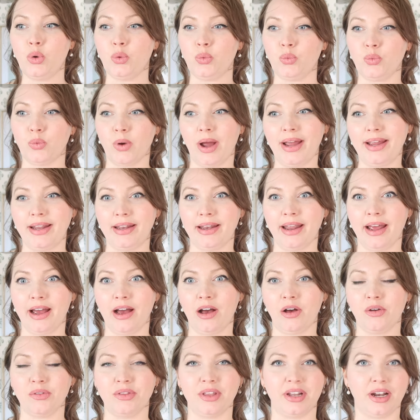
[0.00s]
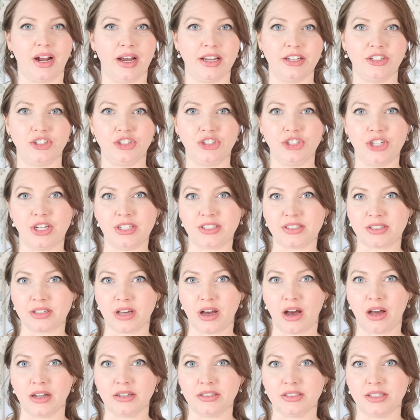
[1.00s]
right now that I just
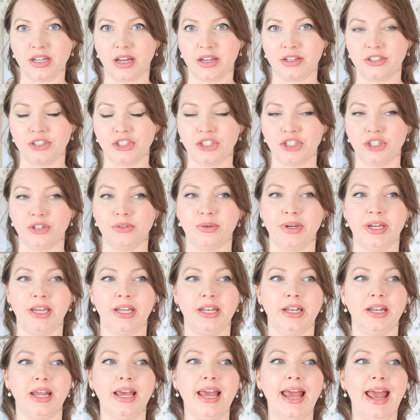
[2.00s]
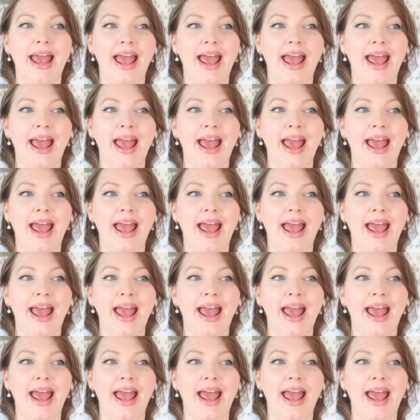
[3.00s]
got done doing